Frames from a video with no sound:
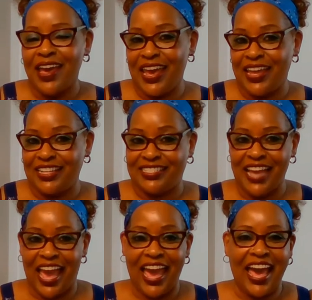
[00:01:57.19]
It is
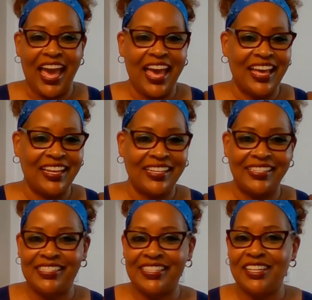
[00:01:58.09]

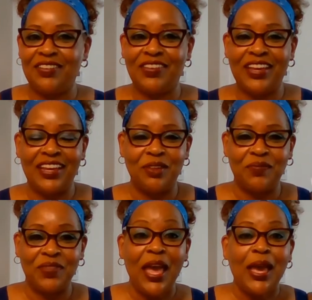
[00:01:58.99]
Jazzy V
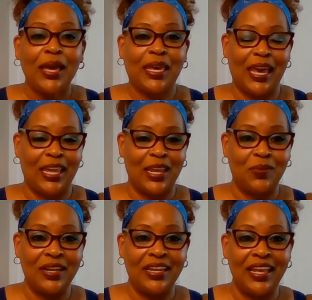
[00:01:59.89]
kicking it
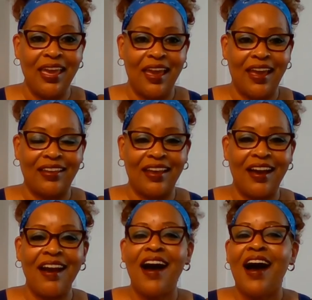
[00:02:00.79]
with Lynn.
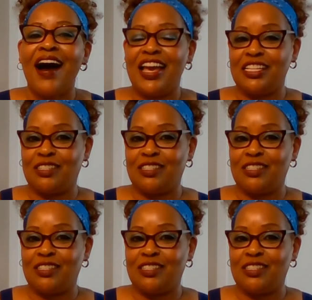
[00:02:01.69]
It's